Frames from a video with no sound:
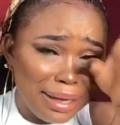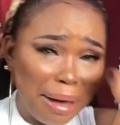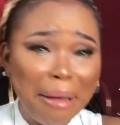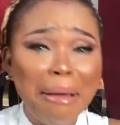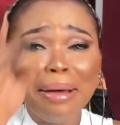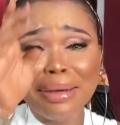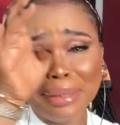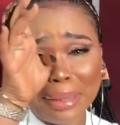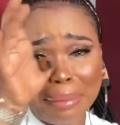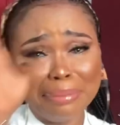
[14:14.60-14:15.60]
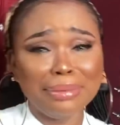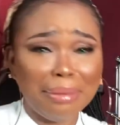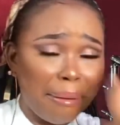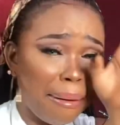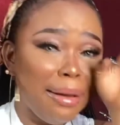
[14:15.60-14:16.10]

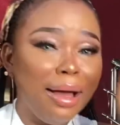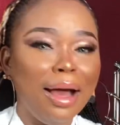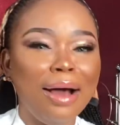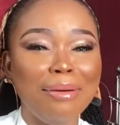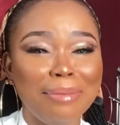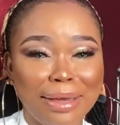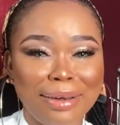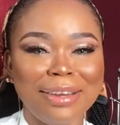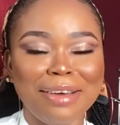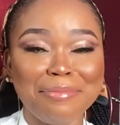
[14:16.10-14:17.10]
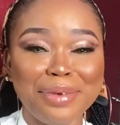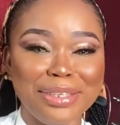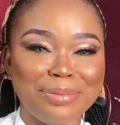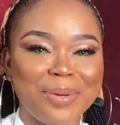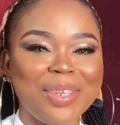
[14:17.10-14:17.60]
Oh my god, I
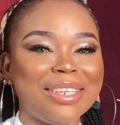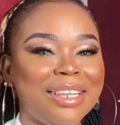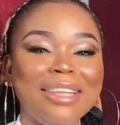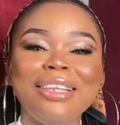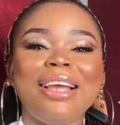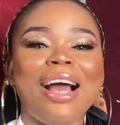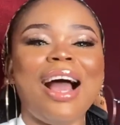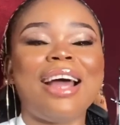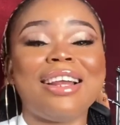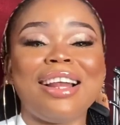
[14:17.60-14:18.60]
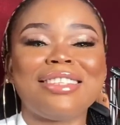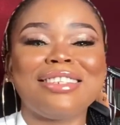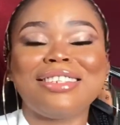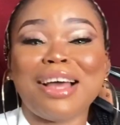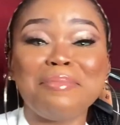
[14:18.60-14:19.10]
miss being, yeah. And another
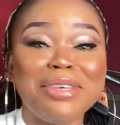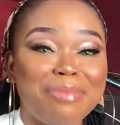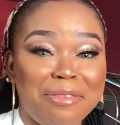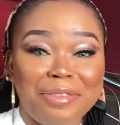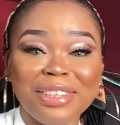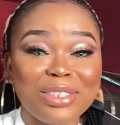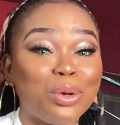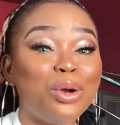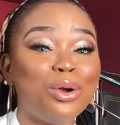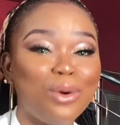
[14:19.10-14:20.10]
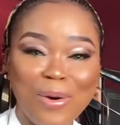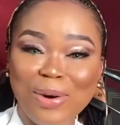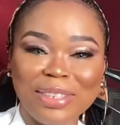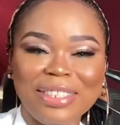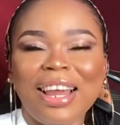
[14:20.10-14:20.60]
thing is I miss my friends a
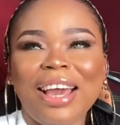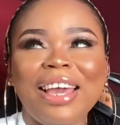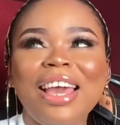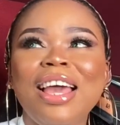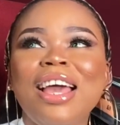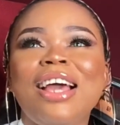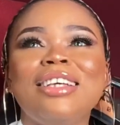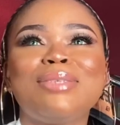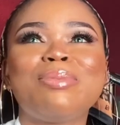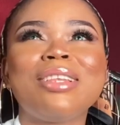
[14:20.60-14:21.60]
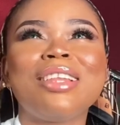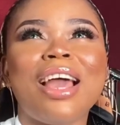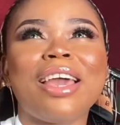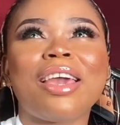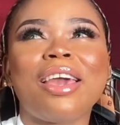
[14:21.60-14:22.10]
lot. Like, it's been
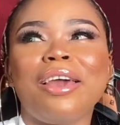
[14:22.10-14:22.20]
like